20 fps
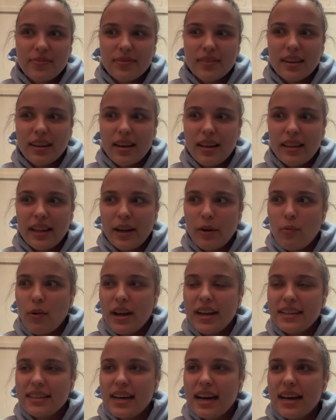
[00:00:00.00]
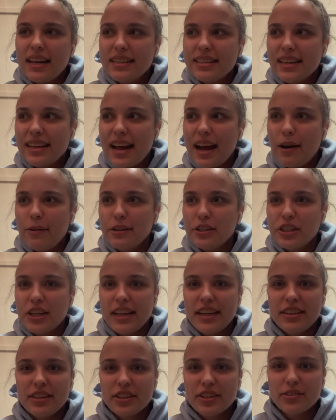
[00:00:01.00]
like what it does and how it
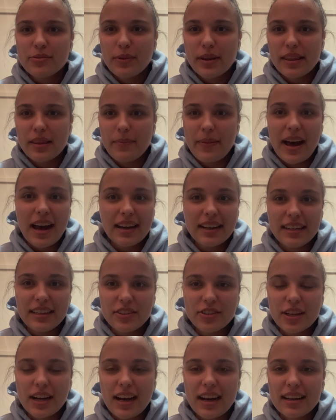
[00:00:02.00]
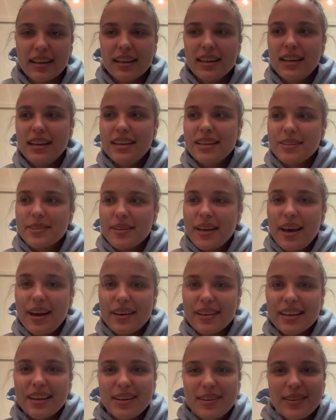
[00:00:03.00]
changes with the backing track. So
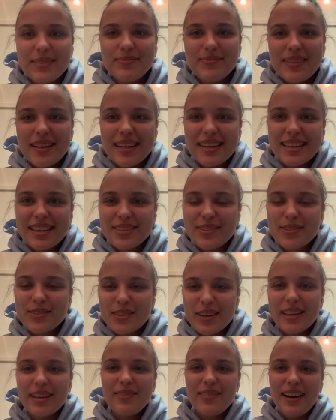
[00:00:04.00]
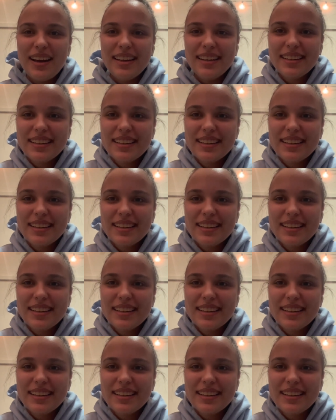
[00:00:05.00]
yeah, this was really fun.